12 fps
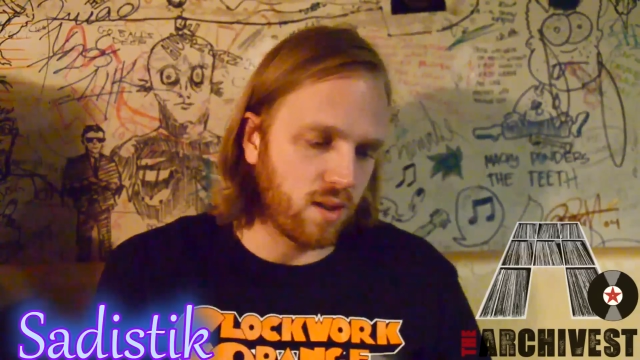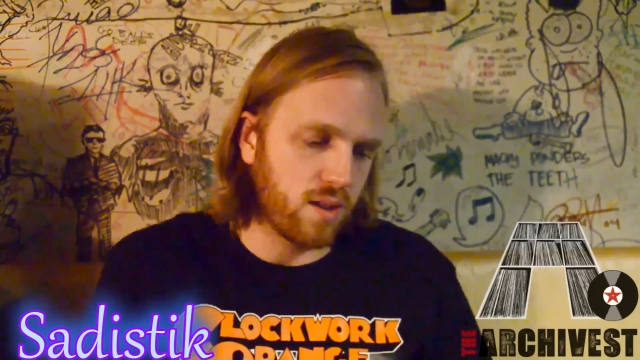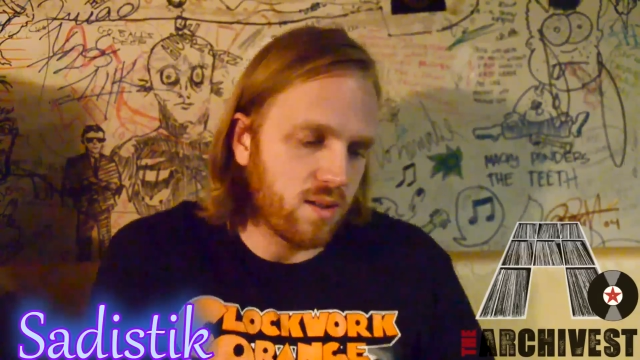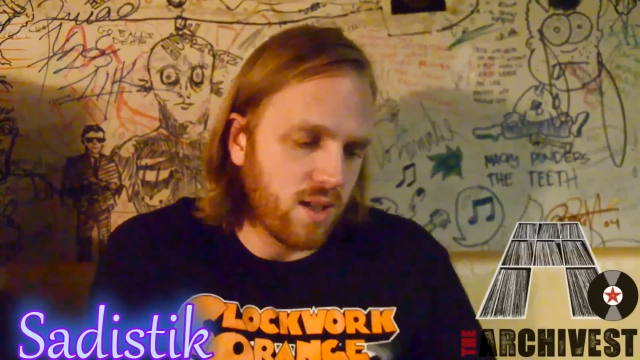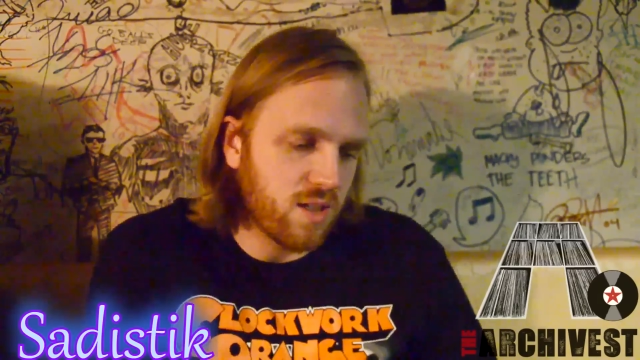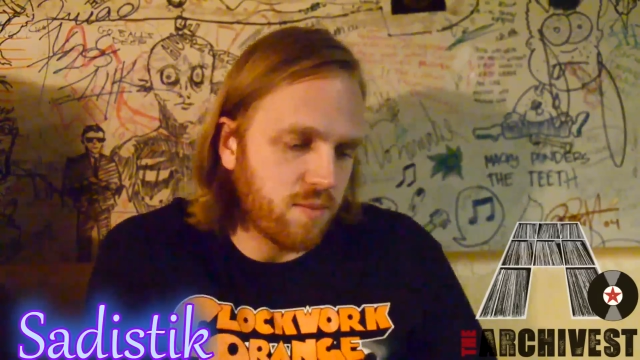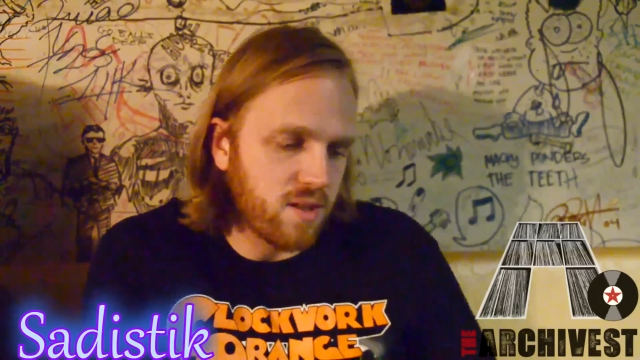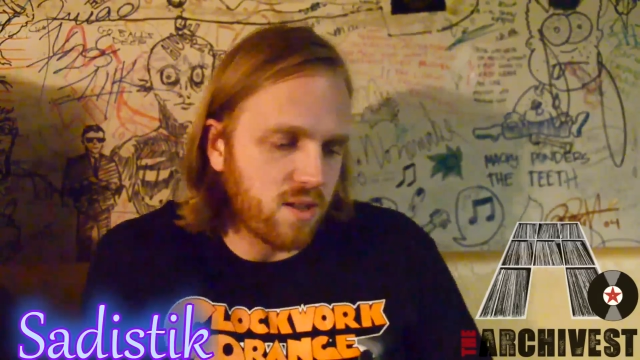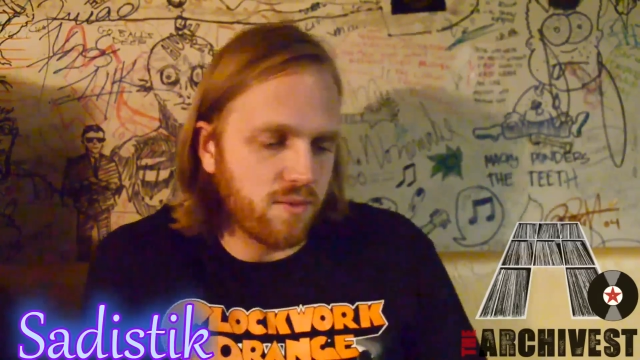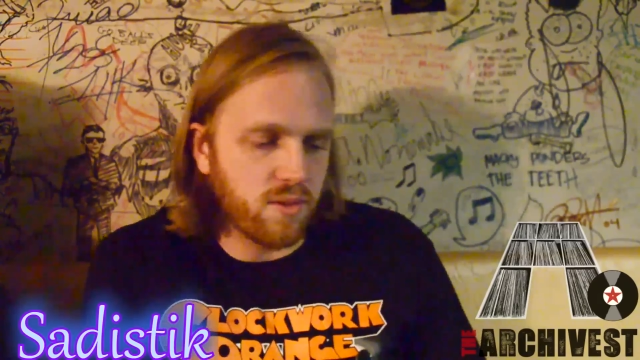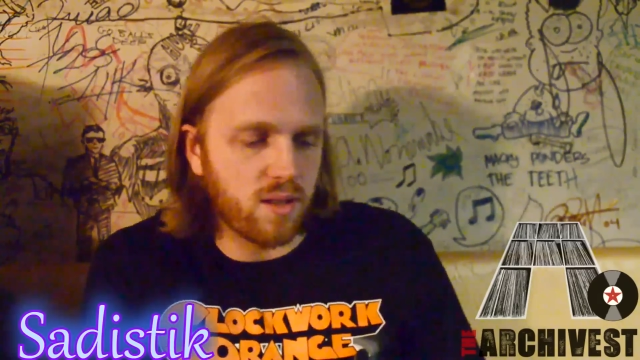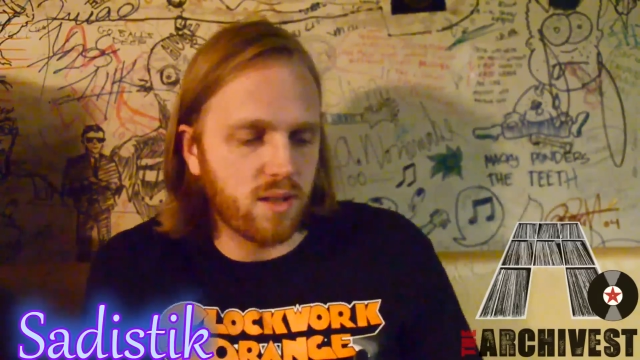It's not
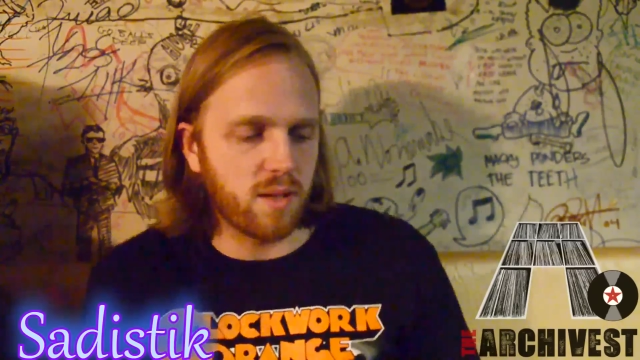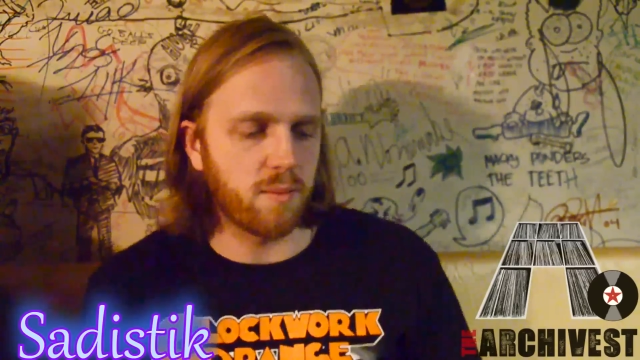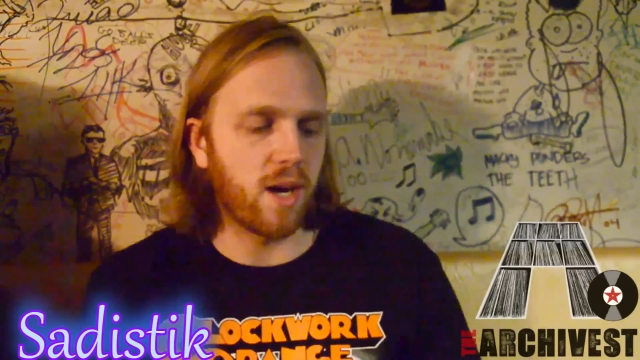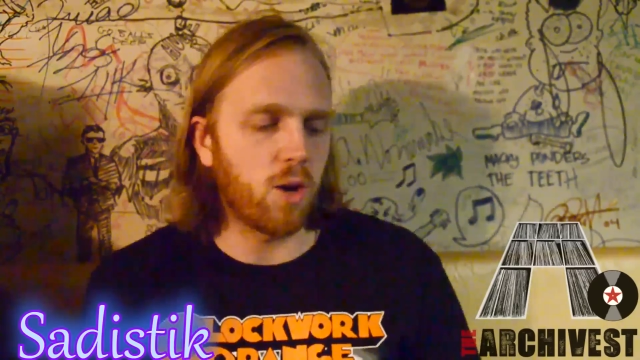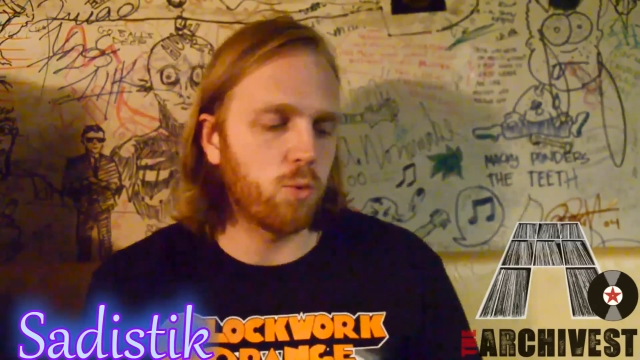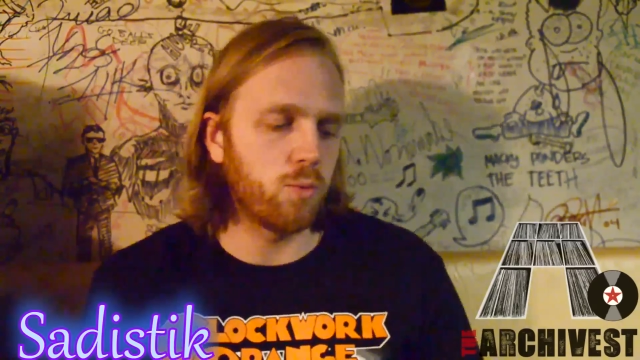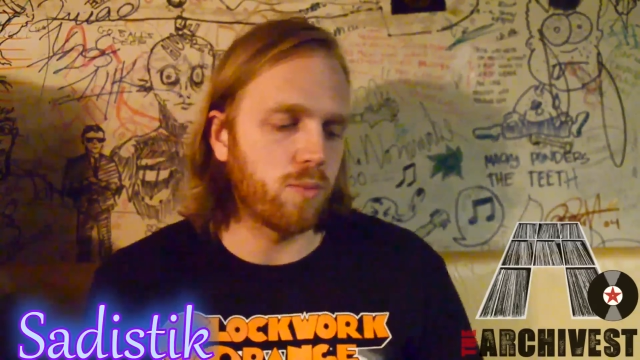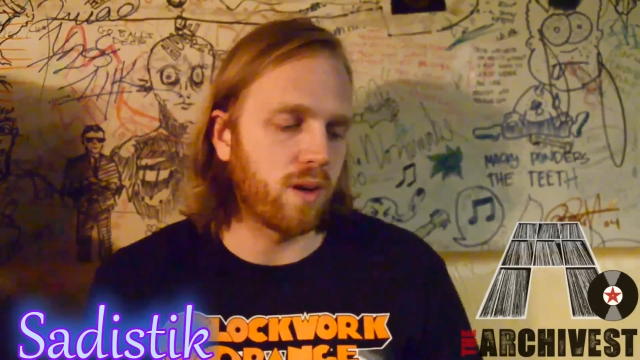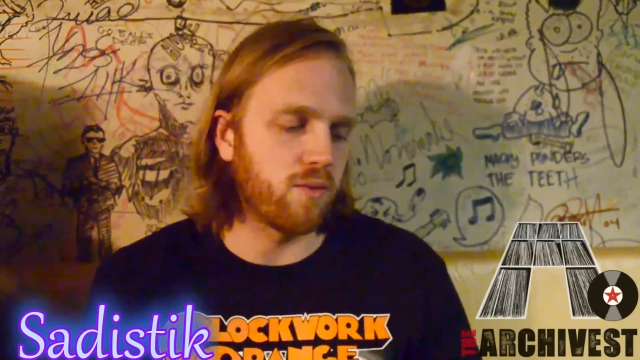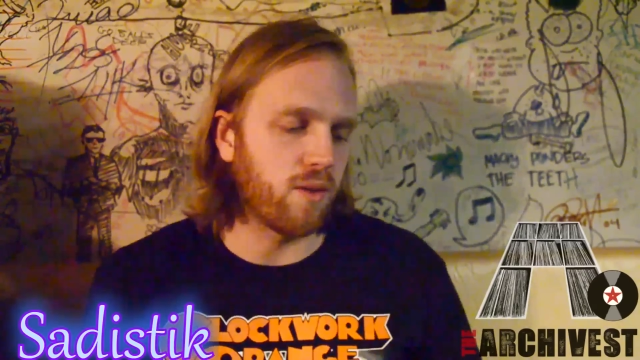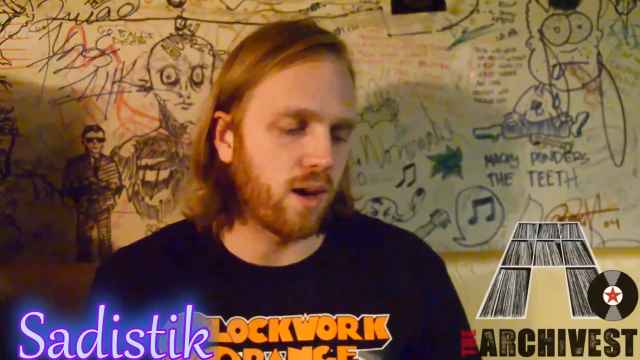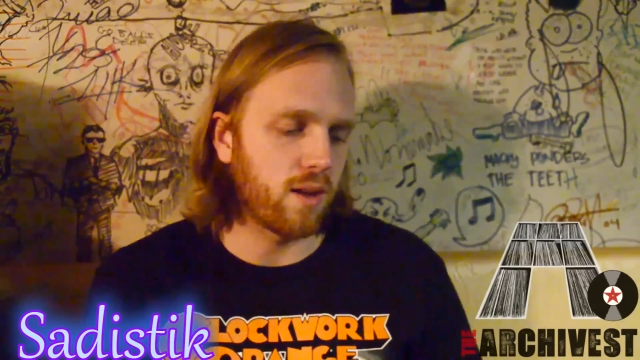specifically about my
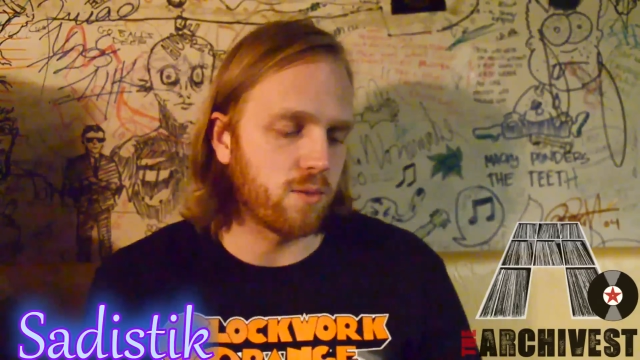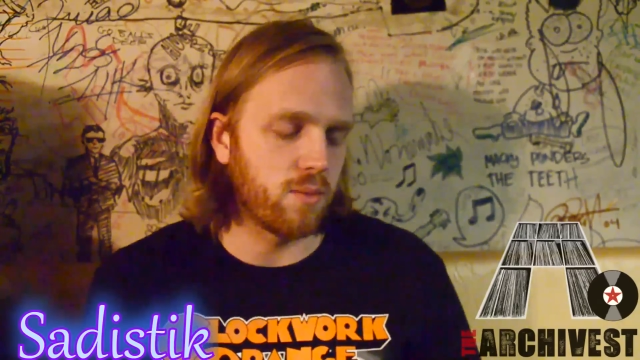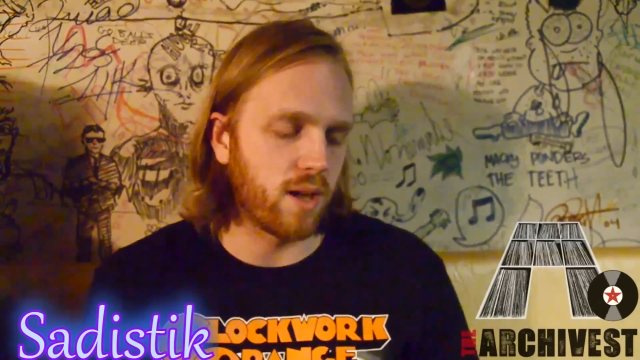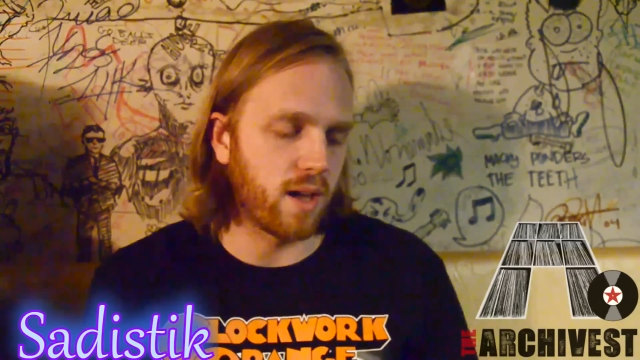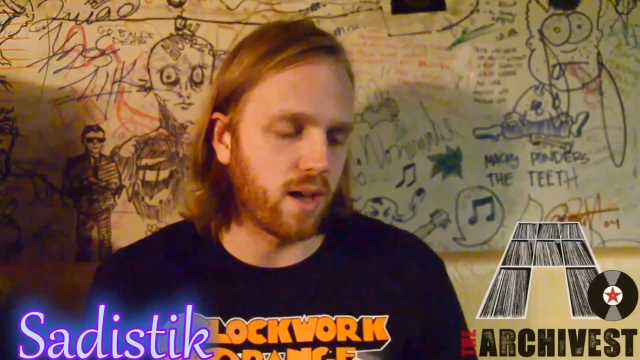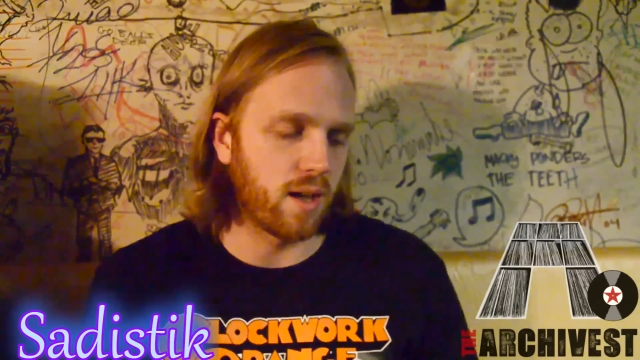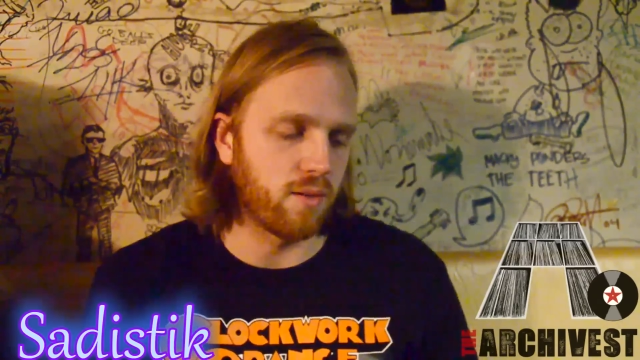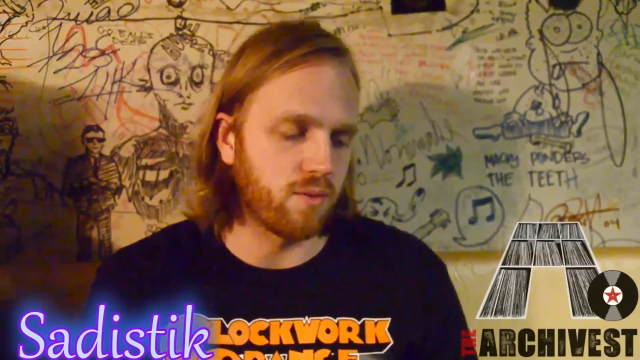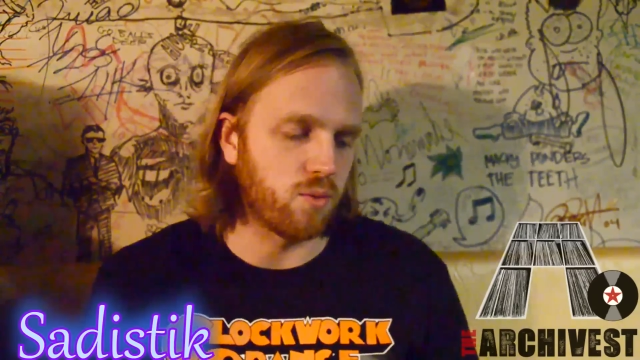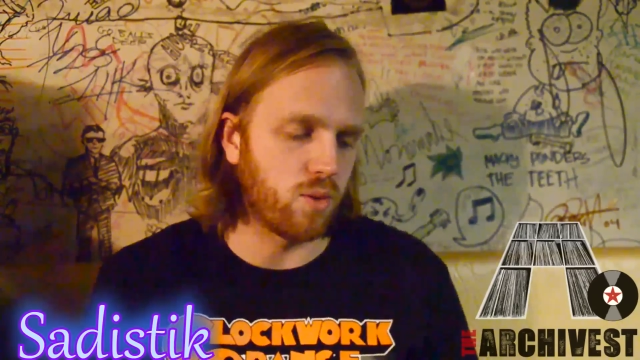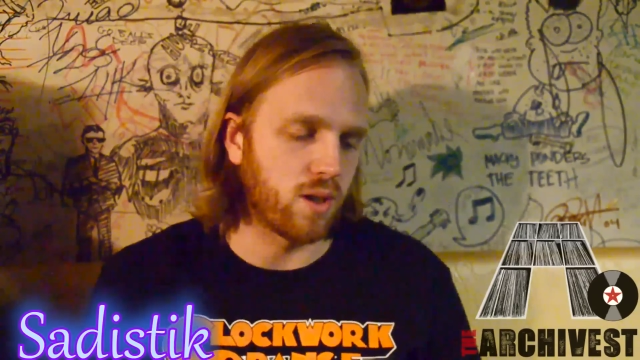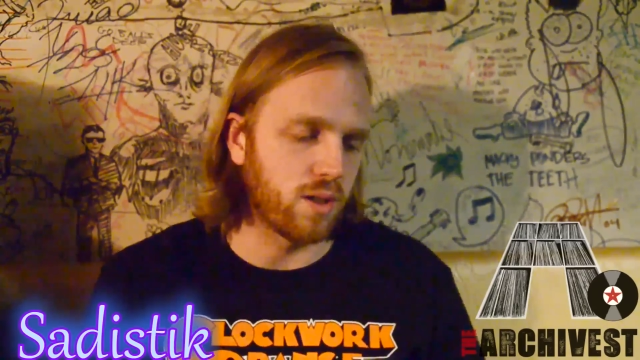father, but I kind
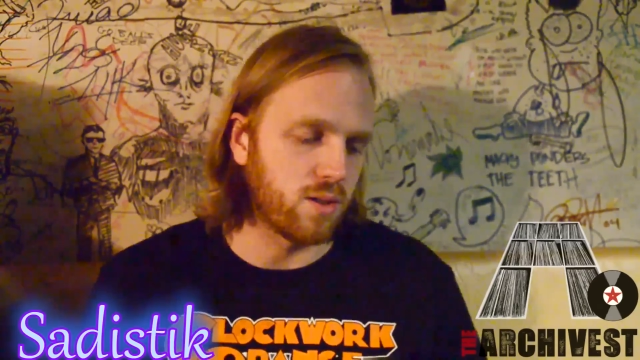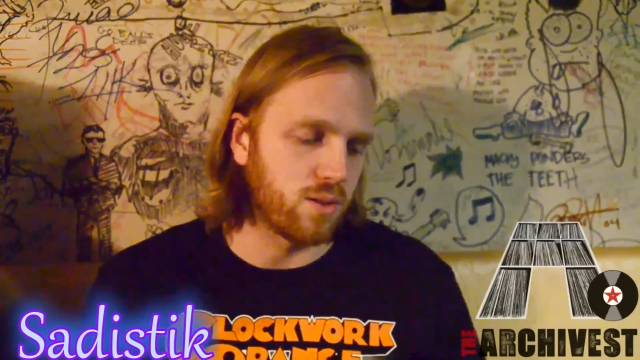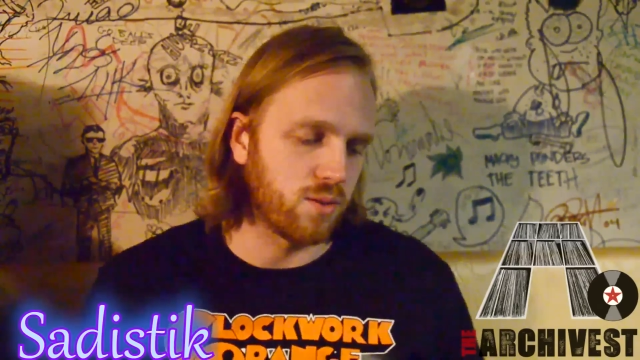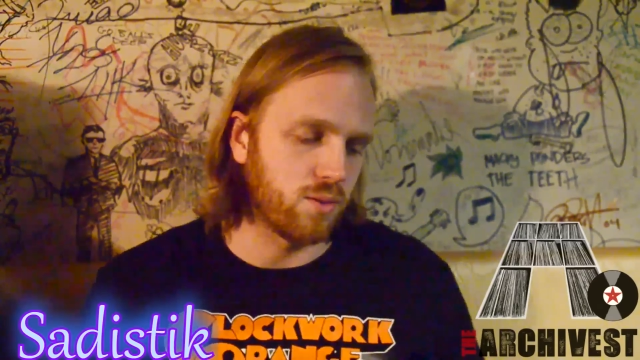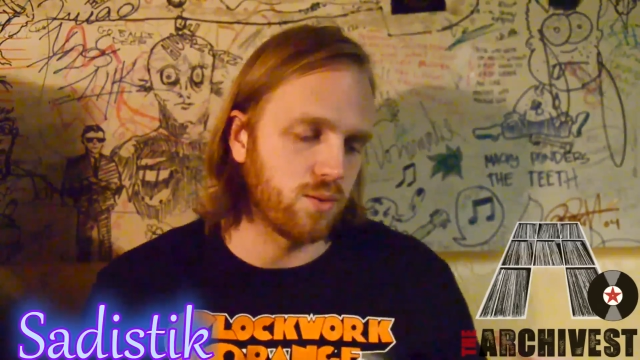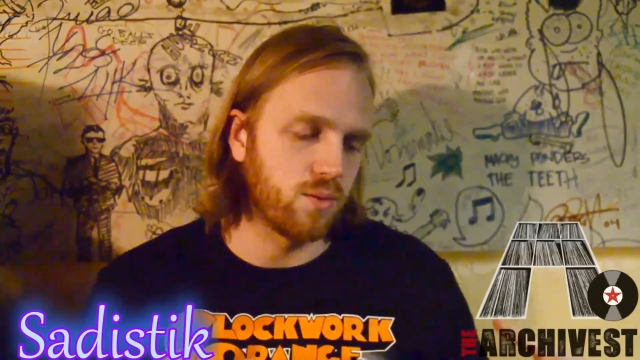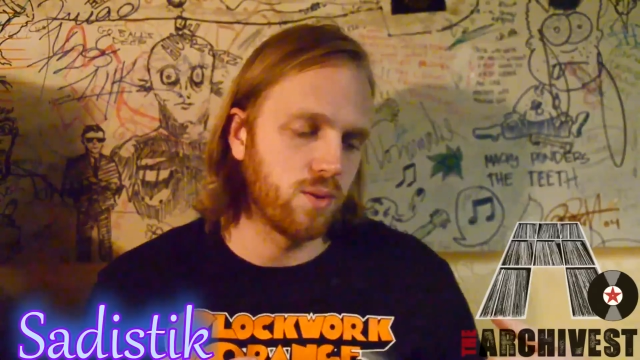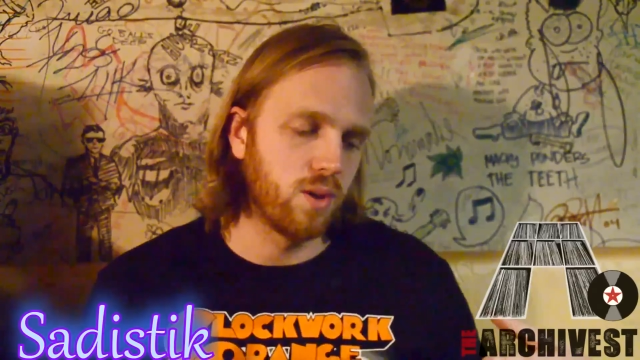of wanted to